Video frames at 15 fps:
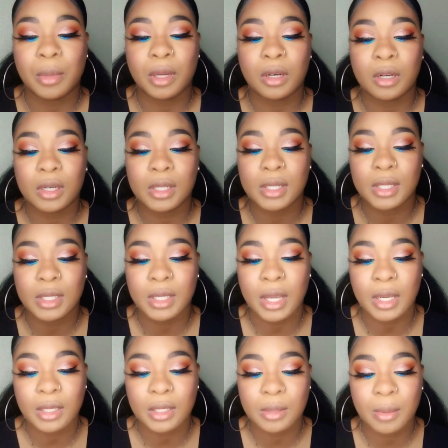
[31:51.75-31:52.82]
Better Than
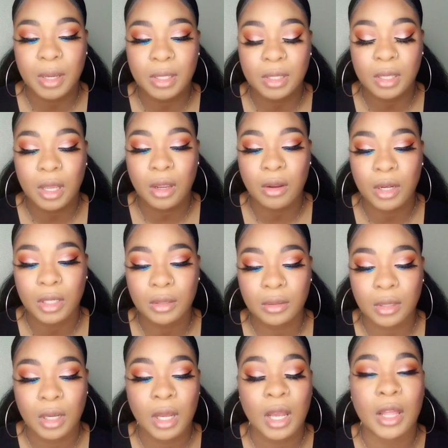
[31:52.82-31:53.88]
Sex mascara,
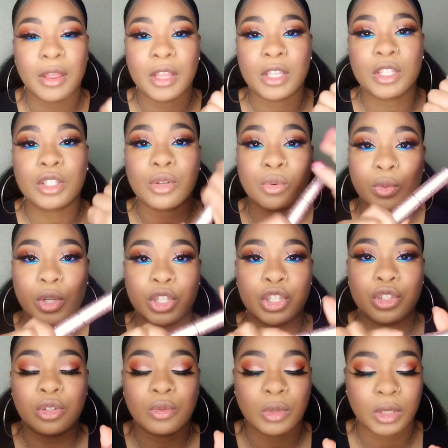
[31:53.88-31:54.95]
and this is the
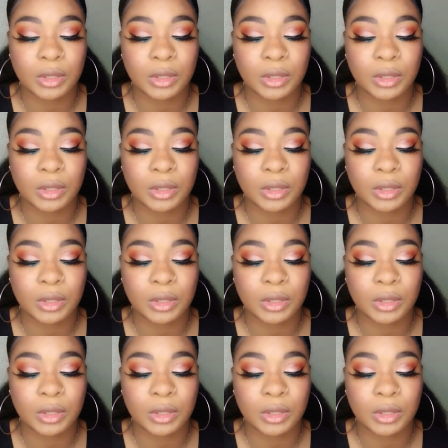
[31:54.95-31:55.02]
original